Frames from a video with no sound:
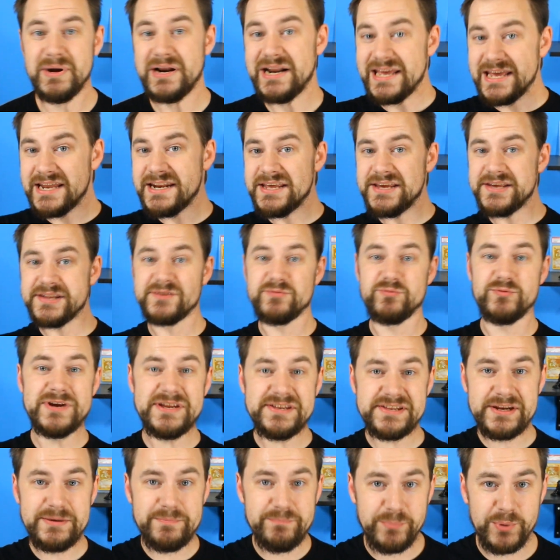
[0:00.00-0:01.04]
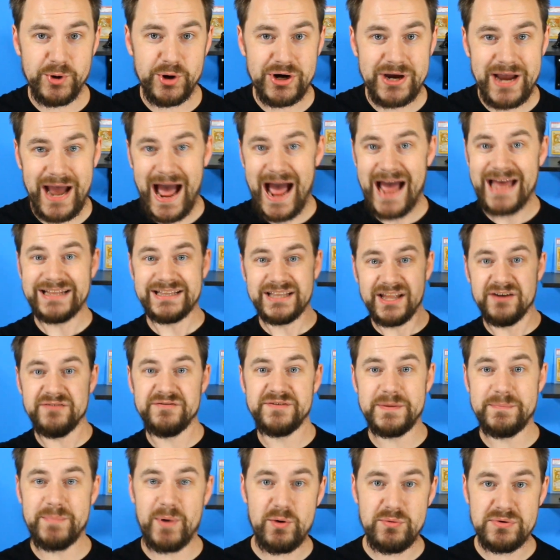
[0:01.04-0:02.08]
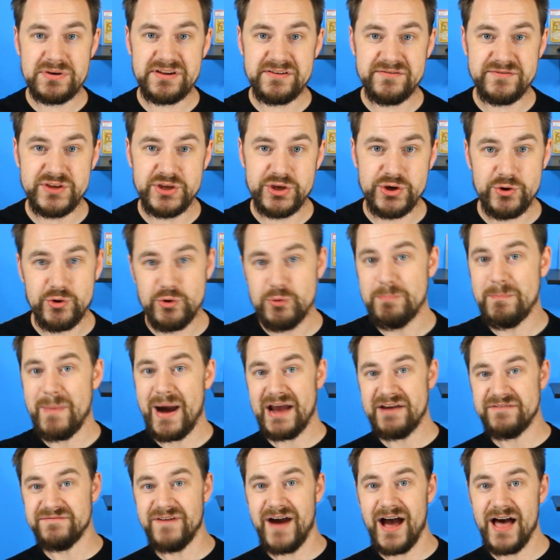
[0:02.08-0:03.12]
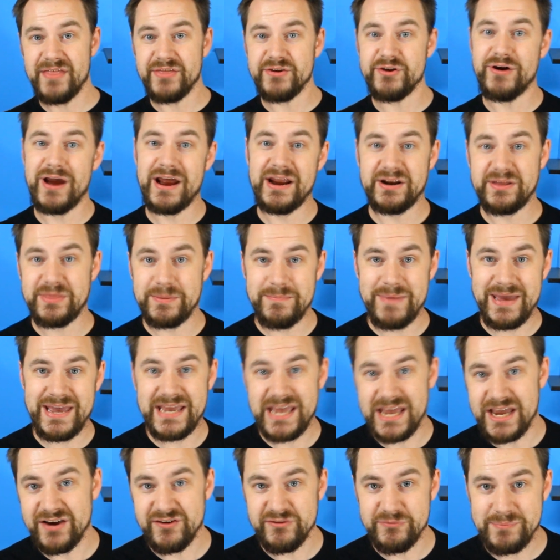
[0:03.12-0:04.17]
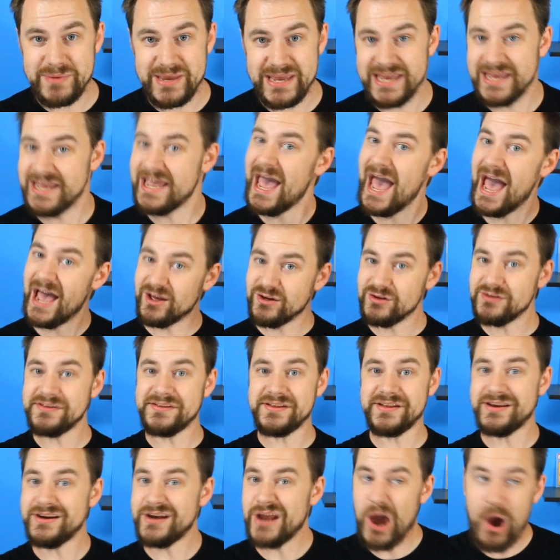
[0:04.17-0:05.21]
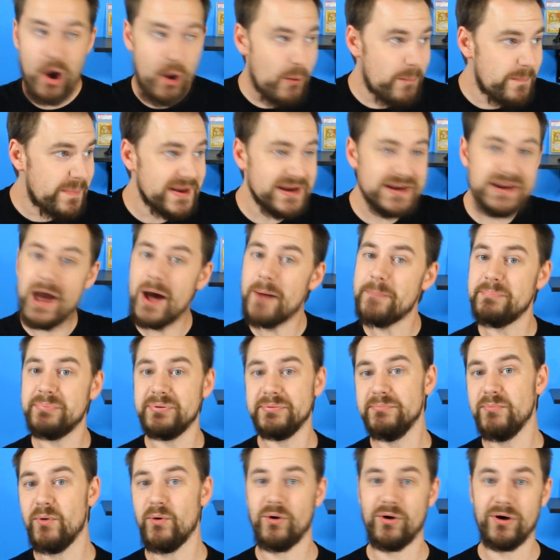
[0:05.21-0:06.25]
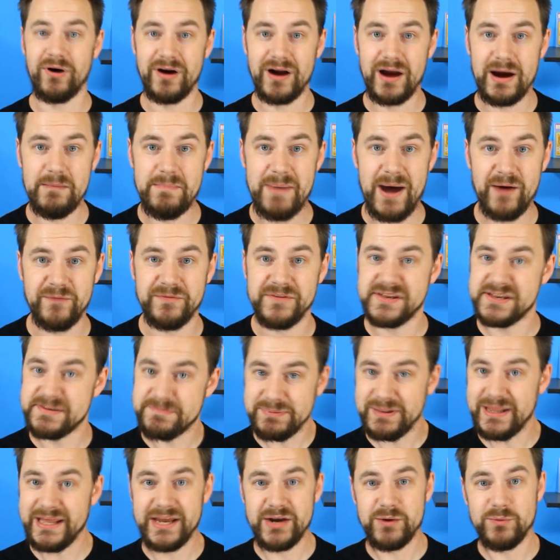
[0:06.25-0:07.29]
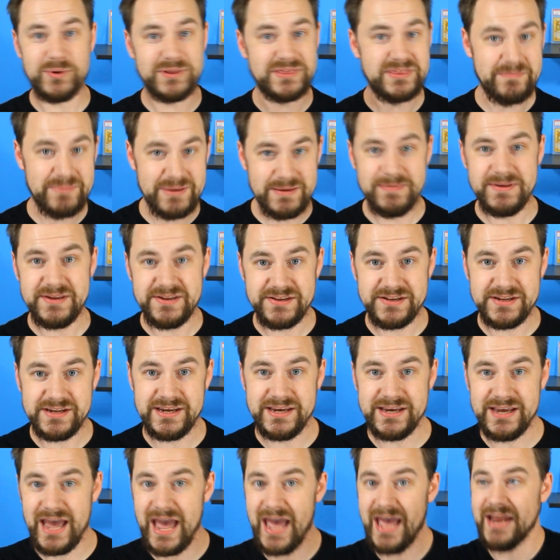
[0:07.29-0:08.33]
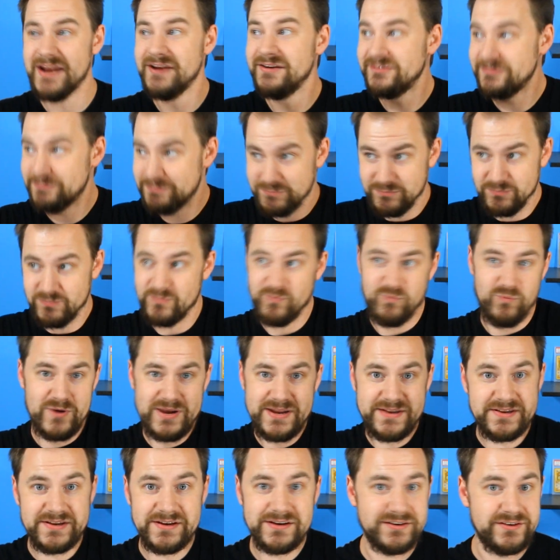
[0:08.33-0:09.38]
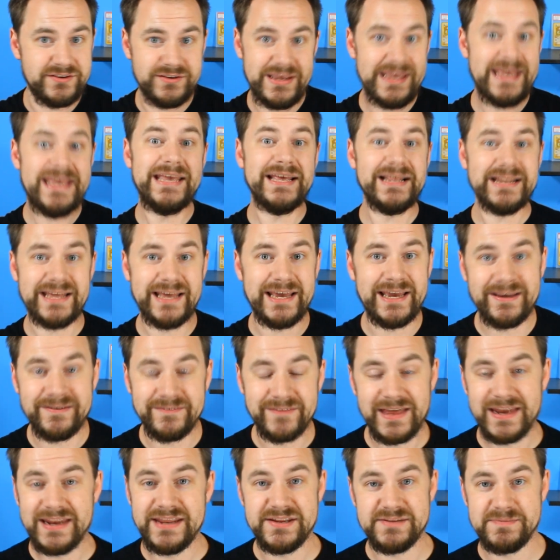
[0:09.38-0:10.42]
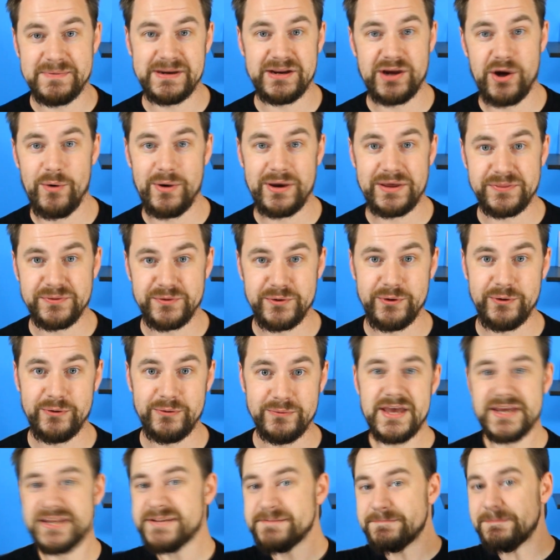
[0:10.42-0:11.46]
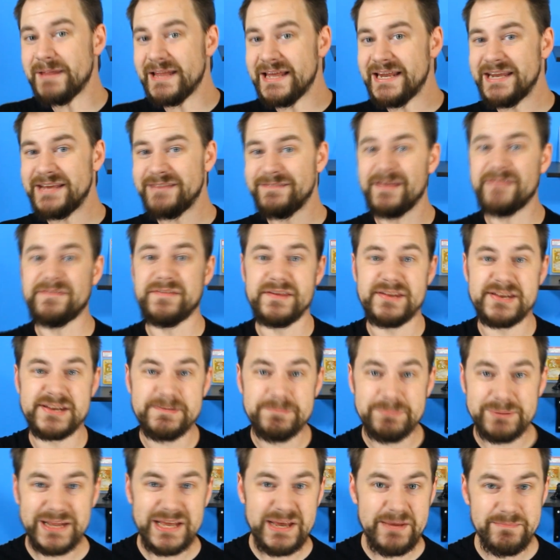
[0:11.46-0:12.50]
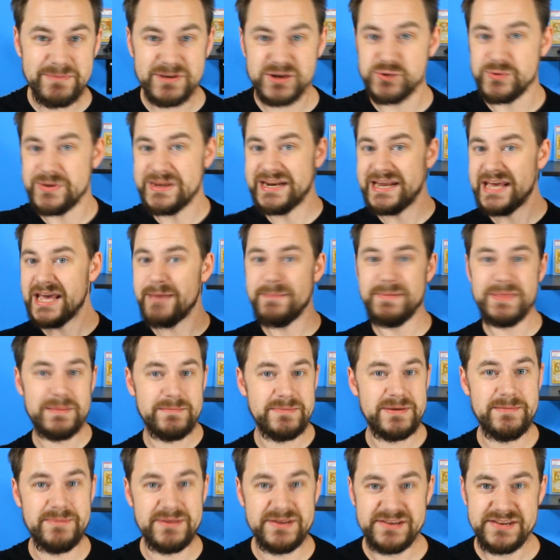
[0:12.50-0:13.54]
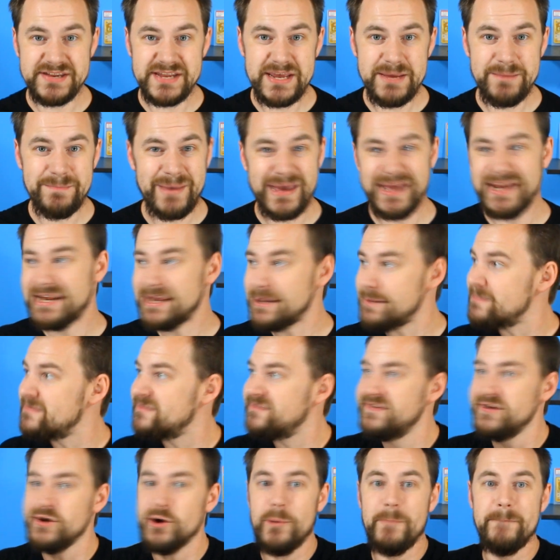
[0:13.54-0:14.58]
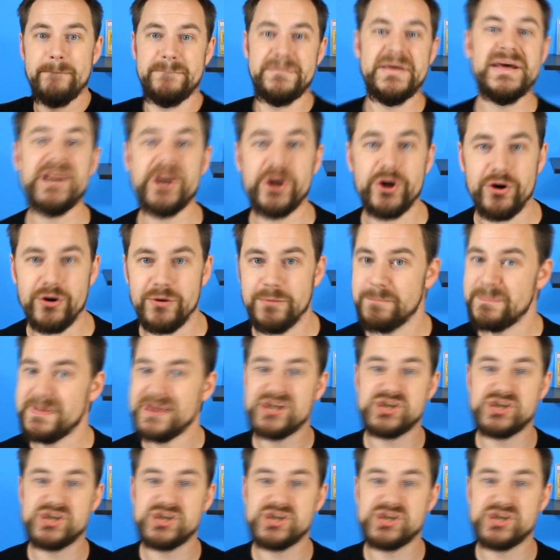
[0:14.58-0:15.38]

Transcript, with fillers: But in his recent book, I Love the Bones of You, My Father and the Making of Me, Eccleston opened up more about the split with the B B C and recent healing that he's been going through, explaining that the split between him and the B B C made him feel bitter,